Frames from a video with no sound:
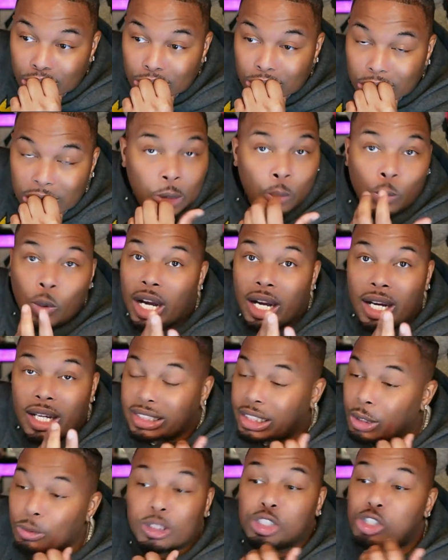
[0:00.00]
He
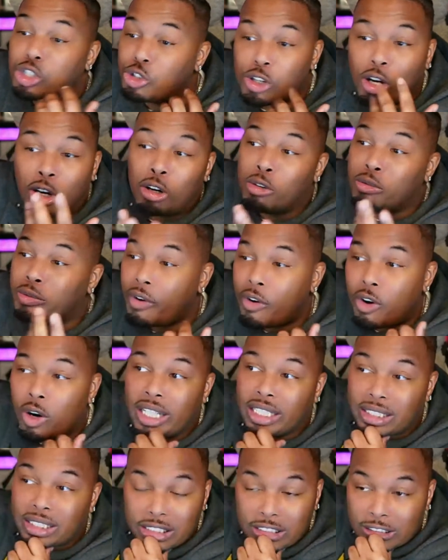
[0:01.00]
was a strong
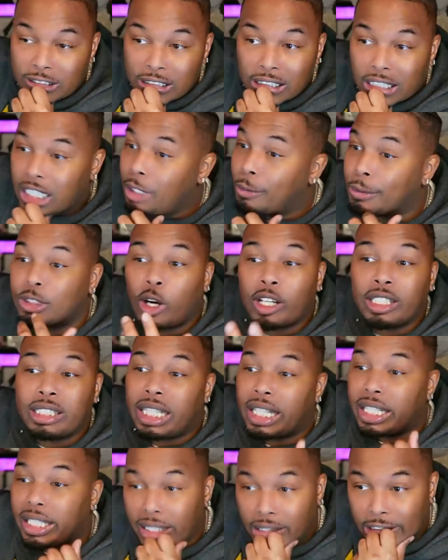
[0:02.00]
voice. He was
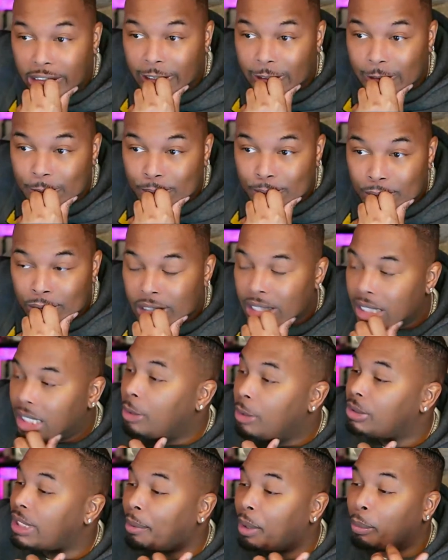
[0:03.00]
articulate. He
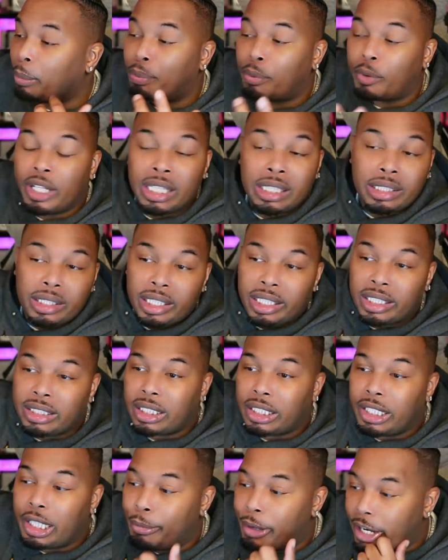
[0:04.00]
was able to bring things to
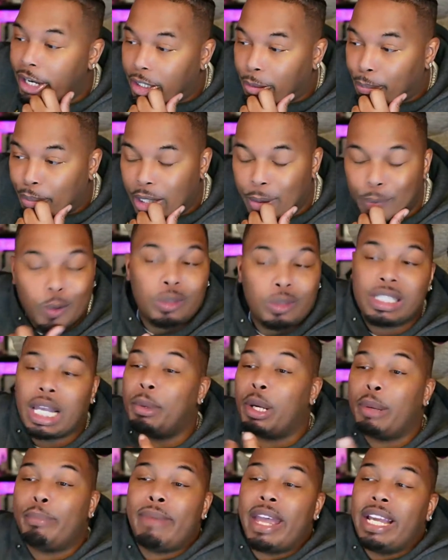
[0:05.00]
the American people. He was able
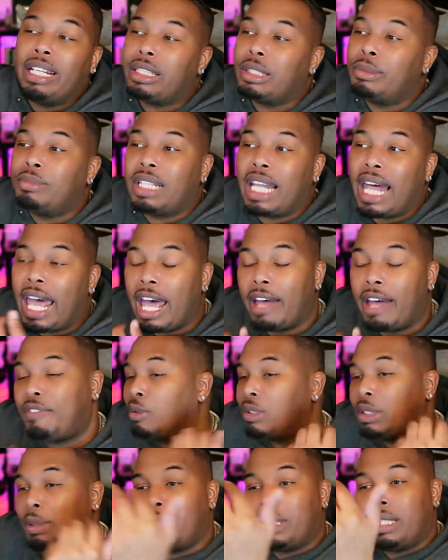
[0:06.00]
to make them laugh. He
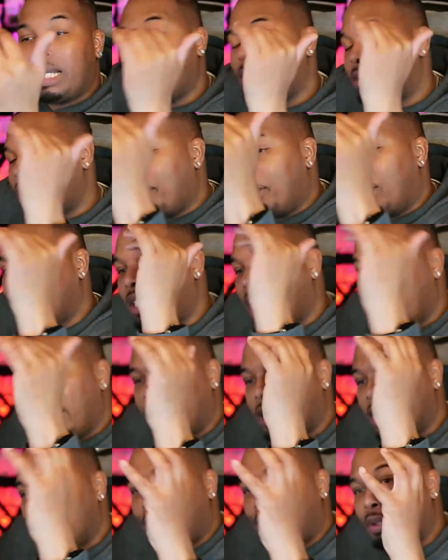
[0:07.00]
was able to take
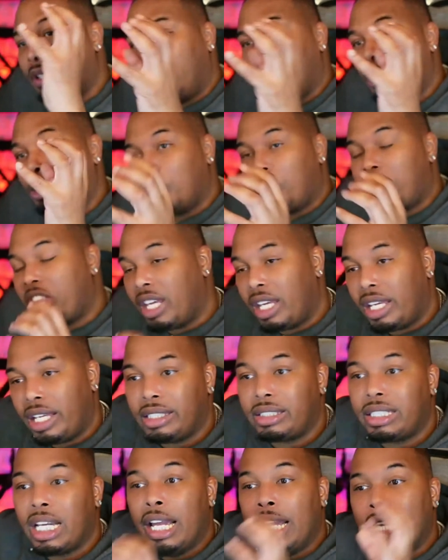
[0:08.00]
these political
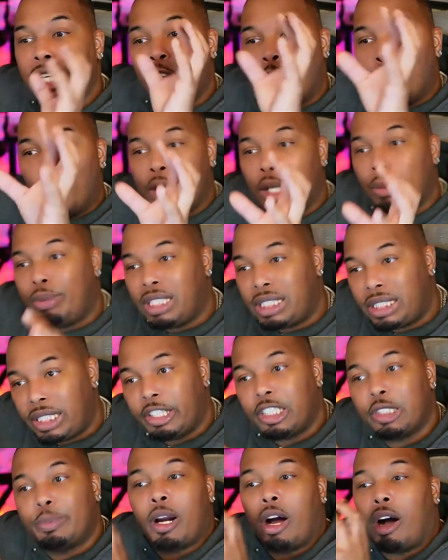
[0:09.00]
things, know when to be
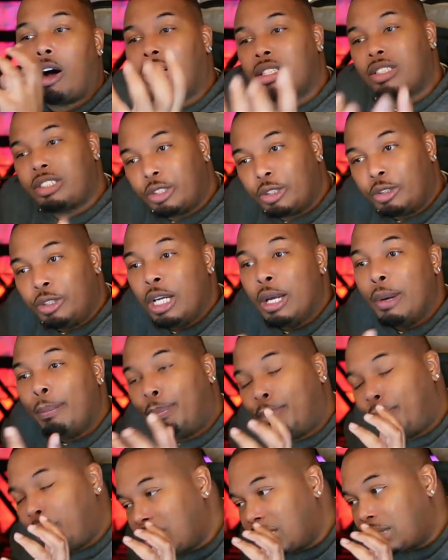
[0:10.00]
serious, but also
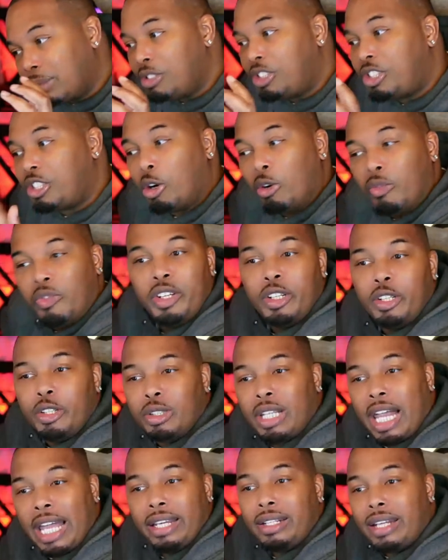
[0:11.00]
put some jovial
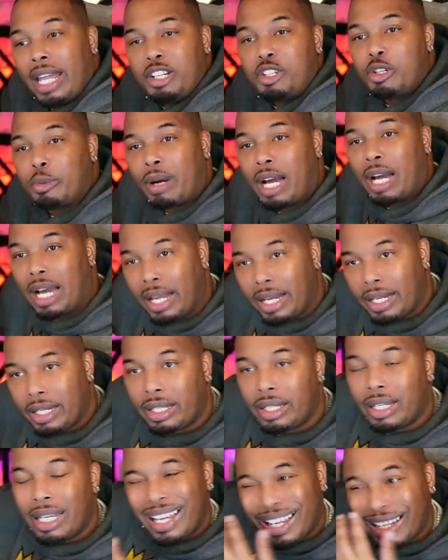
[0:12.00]
like nature behind
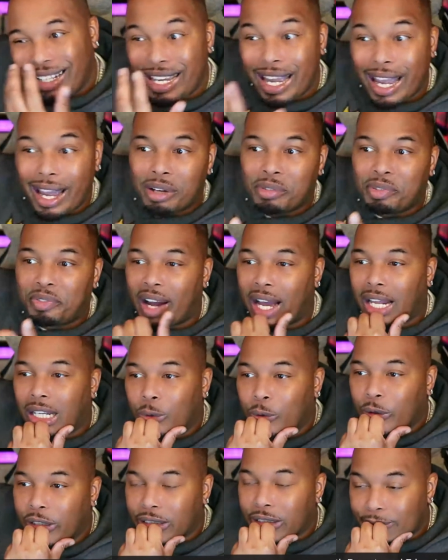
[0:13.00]
it. And he had a
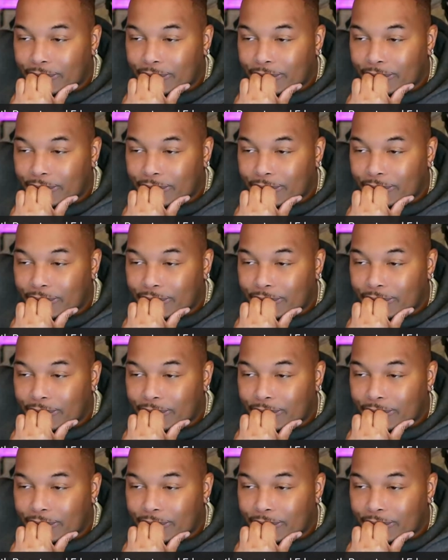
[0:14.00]
following.